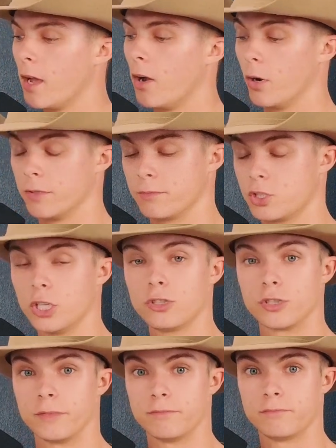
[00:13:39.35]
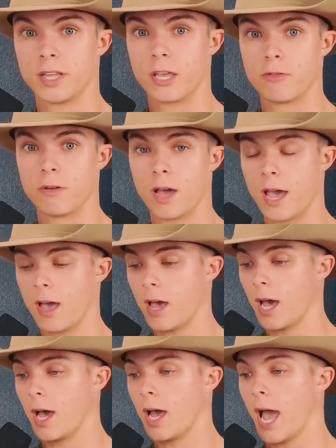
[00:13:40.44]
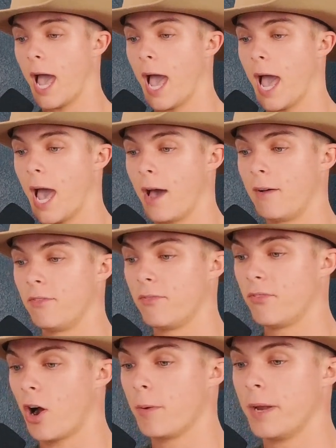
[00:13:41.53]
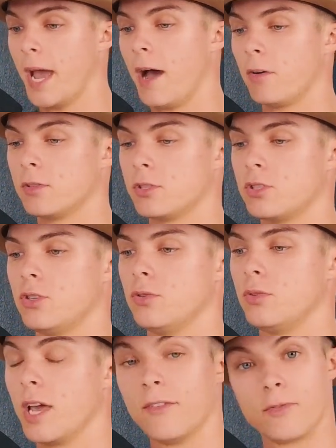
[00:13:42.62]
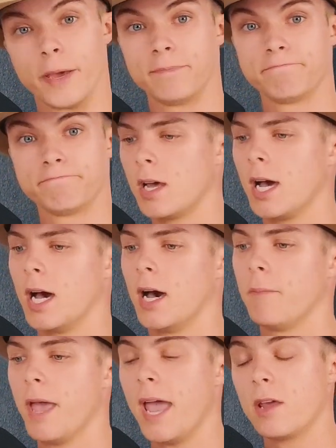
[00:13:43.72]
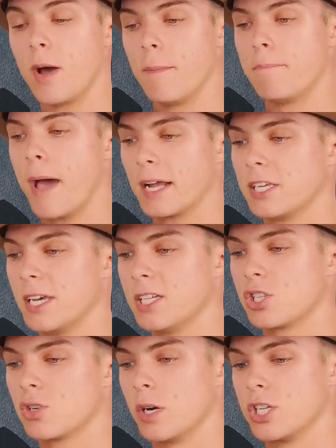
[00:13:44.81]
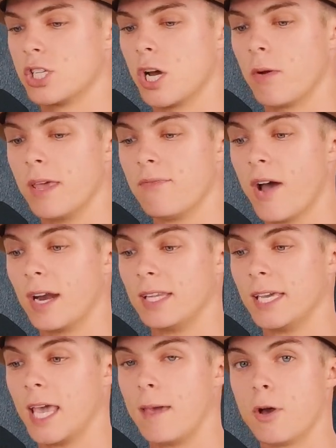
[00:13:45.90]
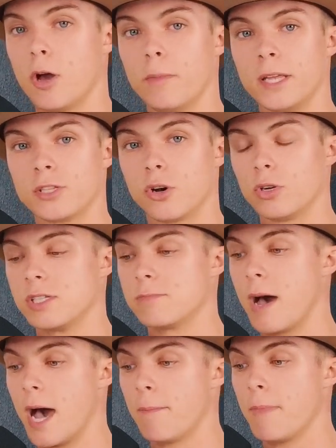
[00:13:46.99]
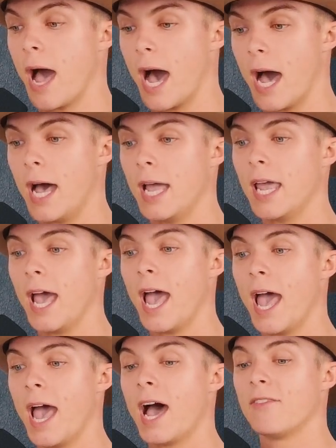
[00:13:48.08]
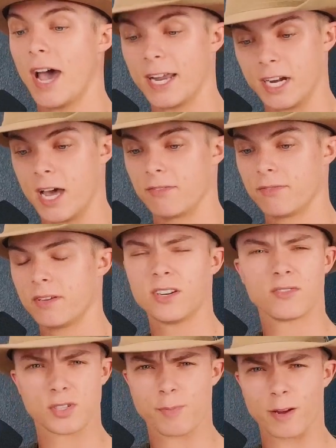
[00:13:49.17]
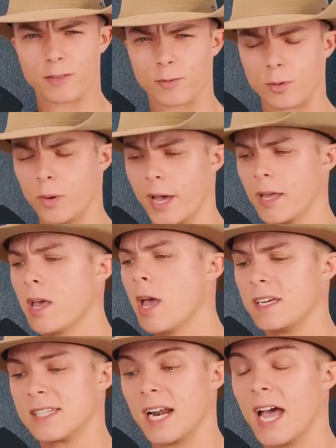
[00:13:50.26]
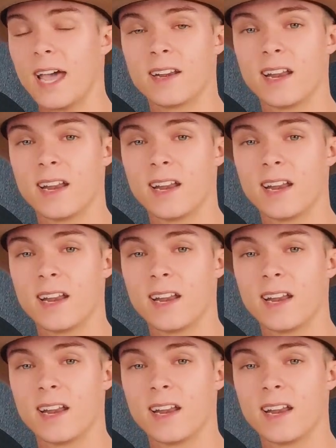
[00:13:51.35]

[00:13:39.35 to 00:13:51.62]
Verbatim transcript: or children that you uh, have farmed out to the government. Um, anyway, back to his story. So he finally came home and told his mom, I have had enough in a respectable way. He said, I had